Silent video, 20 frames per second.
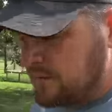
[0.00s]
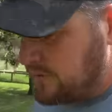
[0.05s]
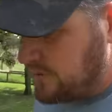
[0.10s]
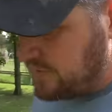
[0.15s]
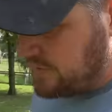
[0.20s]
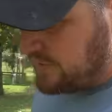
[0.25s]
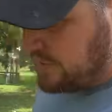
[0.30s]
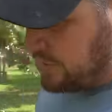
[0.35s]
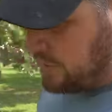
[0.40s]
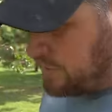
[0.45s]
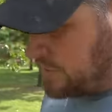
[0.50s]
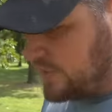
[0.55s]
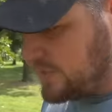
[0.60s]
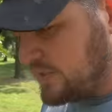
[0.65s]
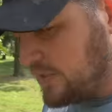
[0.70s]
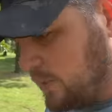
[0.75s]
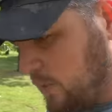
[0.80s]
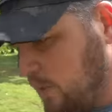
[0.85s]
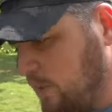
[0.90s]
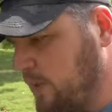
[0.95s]
as soon
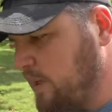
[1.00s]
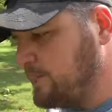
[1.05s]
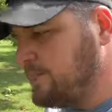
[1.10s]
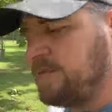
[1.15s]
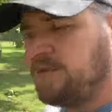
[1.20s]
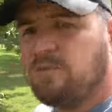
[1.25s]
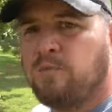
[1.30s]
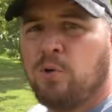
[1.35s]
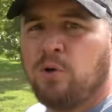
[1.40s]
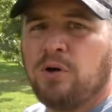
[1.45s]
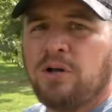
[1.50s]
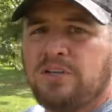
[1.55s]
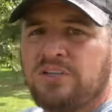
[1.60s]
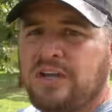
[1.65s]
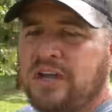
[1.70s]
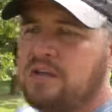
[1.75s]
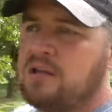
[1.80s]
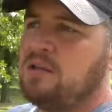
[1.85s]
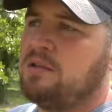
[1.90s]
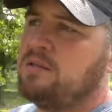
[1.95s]
as I woke up this morning to
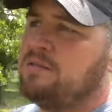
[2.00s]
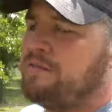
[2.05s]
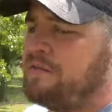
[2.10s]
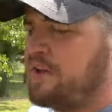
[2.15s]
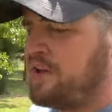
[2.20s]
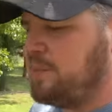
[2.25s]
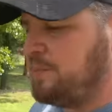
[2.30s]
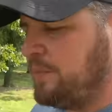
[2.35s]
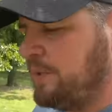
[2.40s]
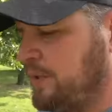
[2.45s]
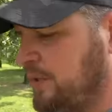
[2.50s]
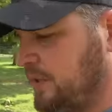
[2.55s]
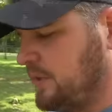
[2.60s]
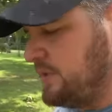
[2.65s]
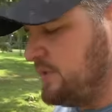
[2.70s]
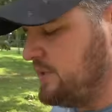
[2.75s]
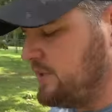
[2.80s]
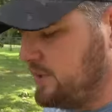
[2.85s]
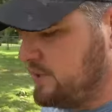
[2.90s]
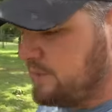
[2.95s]
check on the family,
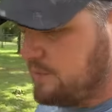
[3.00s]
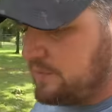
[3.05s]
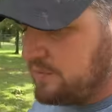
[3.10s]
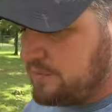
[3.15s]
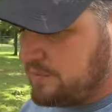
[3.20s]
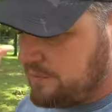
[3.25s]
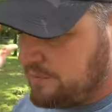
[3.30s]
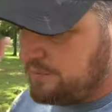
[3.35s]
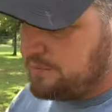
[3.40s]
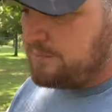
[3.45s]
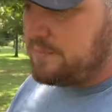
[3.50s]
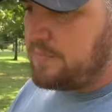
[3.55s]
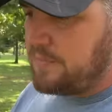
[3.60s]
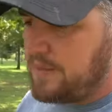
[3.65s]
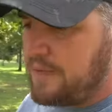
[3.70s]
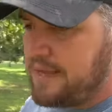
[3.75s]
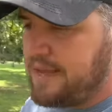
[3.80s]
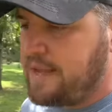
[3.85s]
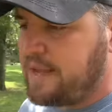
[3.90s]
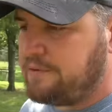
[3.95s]

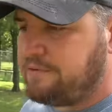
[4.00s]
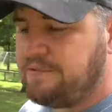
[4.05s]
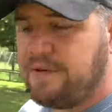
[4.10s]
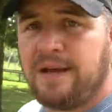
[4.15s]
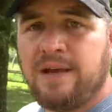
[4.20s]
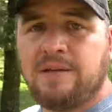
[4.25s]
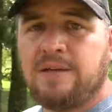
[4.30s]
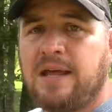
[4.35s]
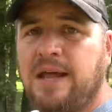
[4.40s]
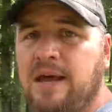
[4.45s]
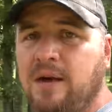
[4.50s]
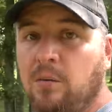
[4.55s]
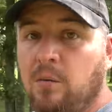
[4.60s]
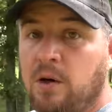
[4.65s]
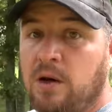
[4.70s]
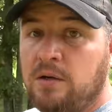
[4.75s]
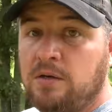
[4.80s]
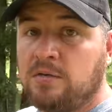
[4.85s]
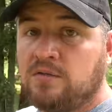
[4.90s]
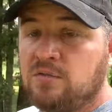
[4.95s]
I found out
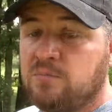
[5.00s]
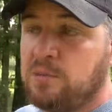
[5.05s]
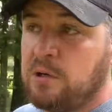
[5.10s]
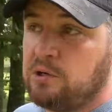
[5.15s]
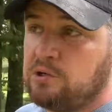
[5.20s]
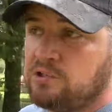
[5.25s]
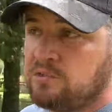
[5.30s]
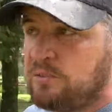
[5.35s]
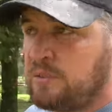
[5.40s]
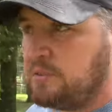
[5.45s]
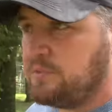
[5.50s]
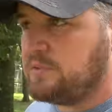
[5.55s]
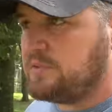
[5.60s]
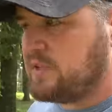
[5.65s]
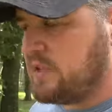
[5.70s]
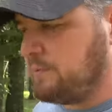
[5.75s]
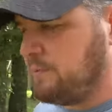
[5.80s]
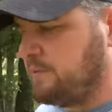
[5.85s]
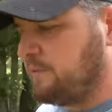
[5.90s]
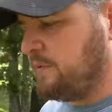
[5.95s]
where the smoke smell was
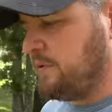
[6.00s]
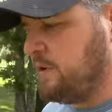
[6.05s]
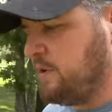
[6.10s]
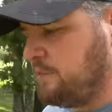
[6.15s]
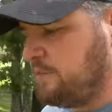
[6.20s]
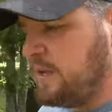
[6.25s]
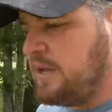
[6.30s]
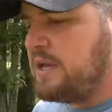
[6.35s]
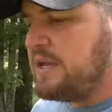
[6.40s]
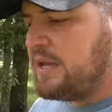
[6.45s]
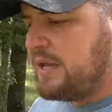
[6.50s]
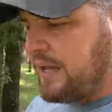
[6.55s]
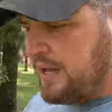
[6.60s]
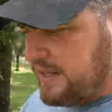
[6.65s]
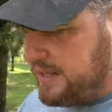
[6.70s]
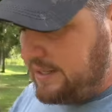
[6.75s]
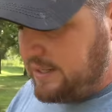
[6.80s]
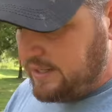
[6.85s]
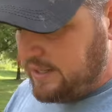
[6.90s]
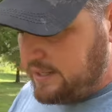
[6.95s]
coming from.
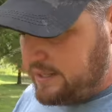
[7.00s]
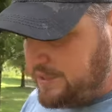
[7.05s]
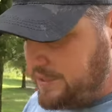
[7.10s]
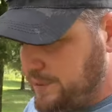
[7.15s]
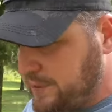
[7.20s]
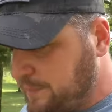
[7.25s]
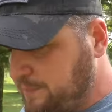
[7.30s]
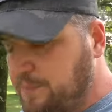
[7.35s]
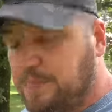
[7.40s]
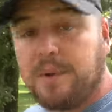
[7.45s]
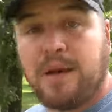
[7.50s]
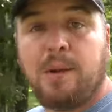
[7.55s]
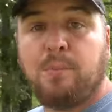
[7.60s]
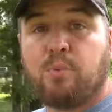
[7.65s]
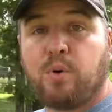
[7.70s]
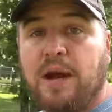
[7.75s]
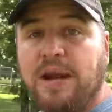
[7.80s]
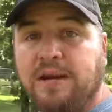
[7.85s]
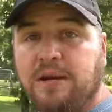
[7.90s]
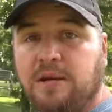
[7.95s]
It did trip a
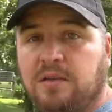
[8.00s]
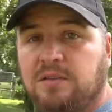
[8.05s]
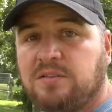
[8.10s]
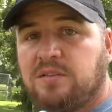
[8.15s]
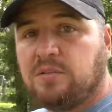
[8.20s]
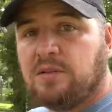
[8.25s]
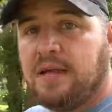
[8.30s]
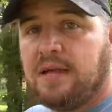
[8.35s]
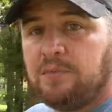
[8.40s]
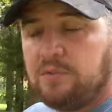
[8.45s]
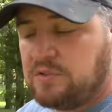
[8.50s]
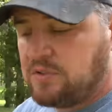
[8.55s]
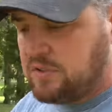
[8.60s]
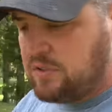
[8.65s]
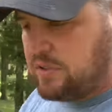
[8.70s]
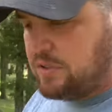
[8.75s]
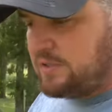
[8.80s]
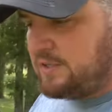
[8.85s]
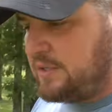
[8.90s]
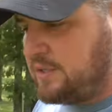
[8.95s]
breaker, so that was a
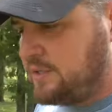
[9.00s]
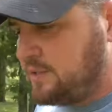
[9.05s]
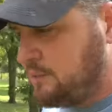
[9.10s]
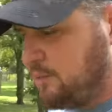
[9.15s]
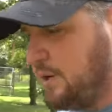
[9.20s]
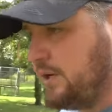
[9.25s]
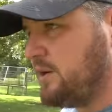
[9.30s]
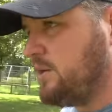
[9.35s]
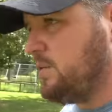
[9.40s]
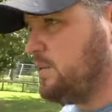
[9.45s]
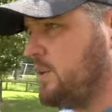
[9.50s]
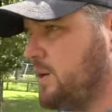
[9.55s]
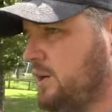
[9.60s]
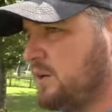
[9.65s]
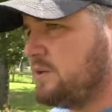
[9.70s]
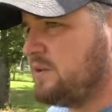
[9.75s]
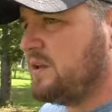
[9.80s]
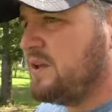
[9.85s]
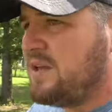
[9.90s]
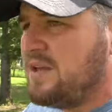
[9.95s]
good thing. The breaker
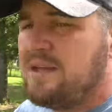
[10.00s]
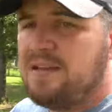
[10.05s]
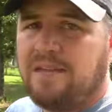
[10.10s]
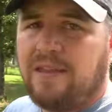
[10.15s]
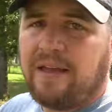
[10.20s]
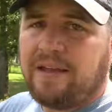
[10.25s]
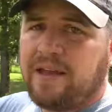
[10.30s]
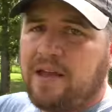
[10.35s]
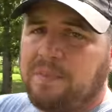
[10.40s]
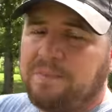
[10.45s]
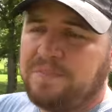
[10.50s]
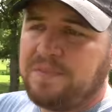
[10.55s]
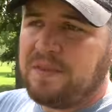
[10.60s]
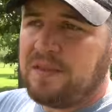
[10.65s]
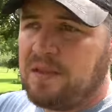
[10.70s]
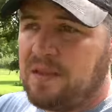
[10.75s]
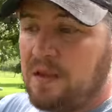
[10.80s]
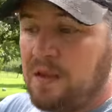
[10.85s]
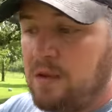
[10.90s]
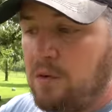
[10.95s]
worked. That kept
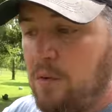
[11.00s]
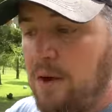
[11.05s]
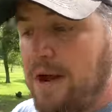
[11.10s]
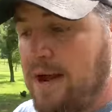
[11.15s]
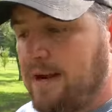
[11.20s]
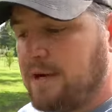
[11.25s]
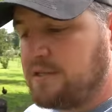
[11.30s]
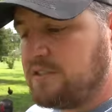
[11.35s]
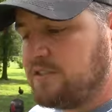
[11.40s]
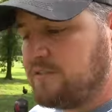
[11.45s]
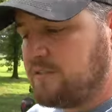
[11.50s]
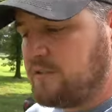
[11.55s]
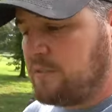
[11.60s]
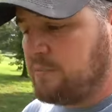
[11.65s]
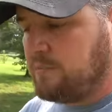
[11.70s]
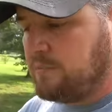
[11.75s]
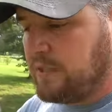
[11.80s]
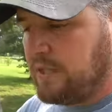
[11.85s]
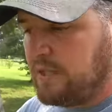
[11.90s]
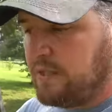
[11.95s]
the wires
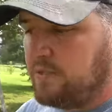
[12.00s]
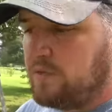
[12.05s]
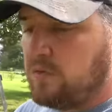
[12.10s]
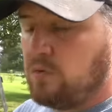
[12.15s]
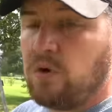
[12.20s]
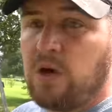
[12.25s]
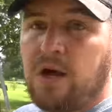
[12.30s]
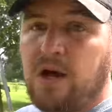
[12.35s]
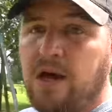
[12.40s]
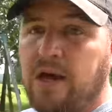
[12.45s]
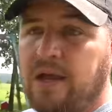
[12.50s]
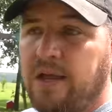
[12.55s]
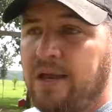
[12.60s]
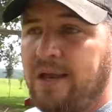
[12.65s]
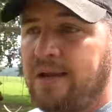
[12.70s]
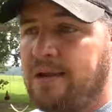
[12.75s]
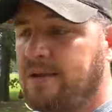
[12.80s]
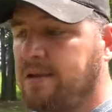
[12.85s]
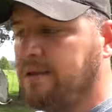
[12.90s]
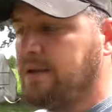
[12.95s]
from getting too hot
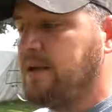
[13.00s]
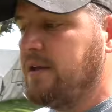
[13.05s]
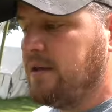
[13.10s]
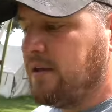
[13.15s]
and